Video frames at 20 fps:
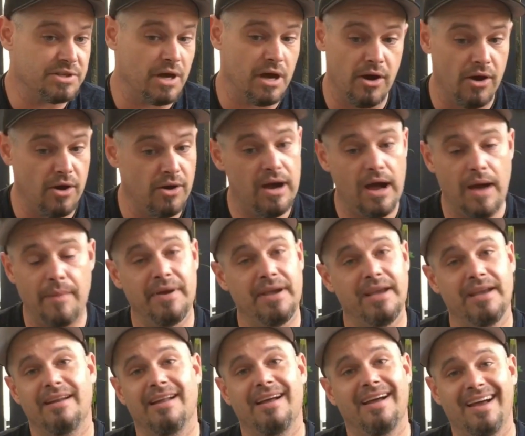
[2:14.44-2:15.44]
So
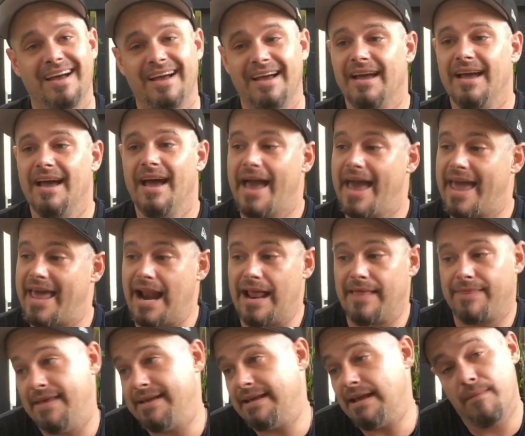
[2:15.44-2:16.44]

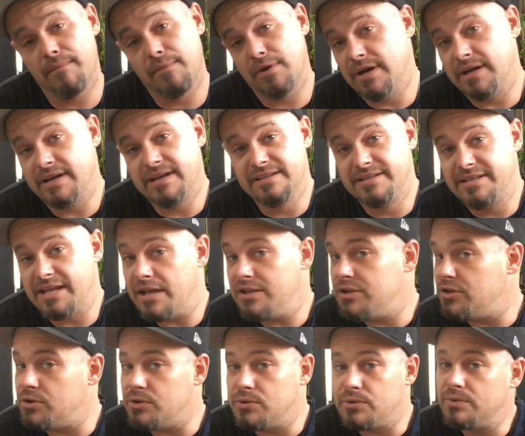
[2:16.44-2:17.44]
and I think I'm going to
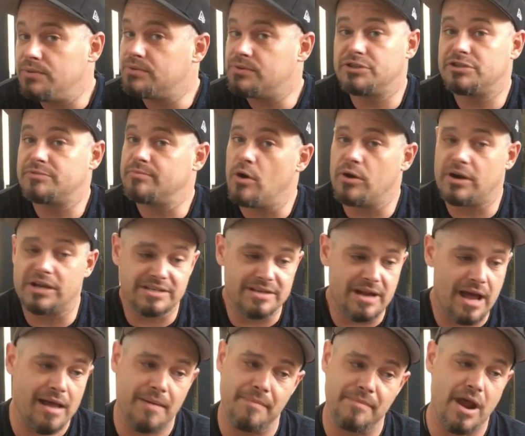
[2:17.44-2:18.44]
continue to
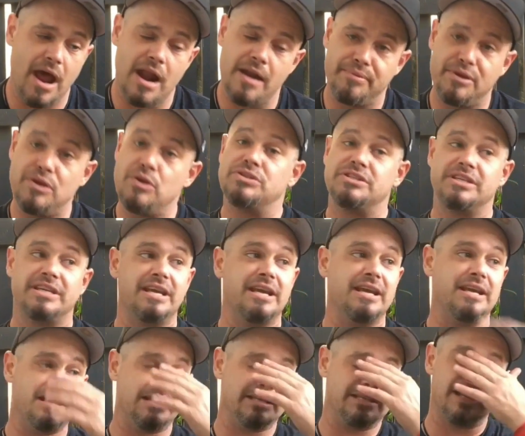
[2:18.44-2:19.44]
smoke. I'm not
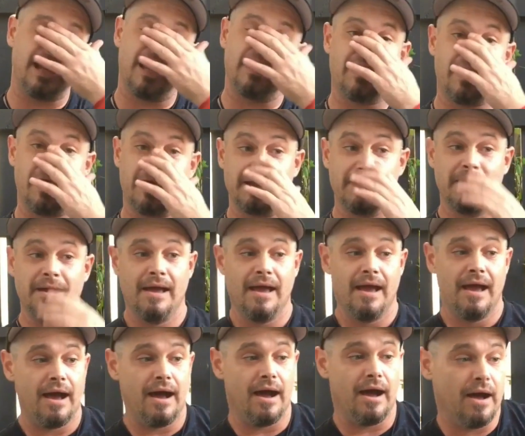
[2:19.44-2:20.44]
abusing it. It's not like
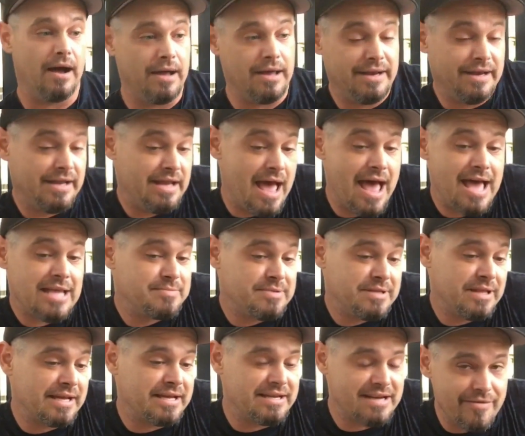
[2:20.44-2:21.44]
it
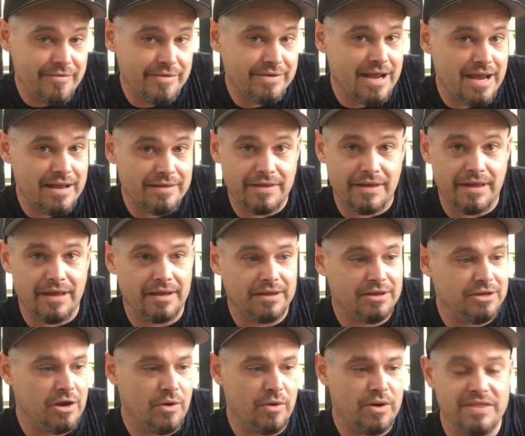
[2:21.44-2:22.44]
has been like an everyday
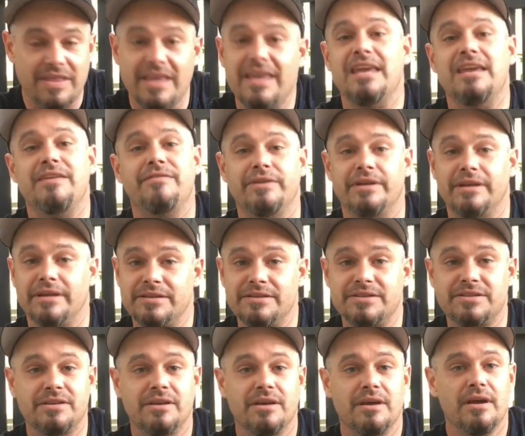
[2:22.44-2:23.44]
thing. In the
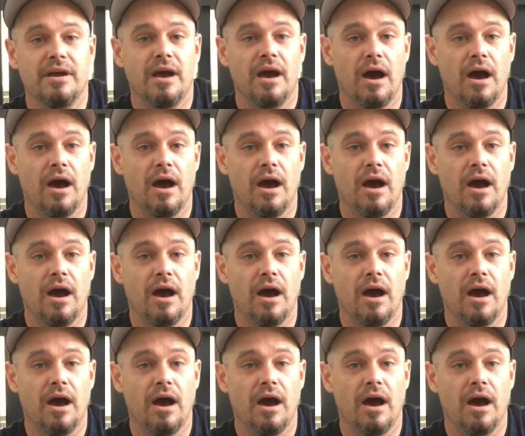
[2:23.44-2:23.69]
evenings.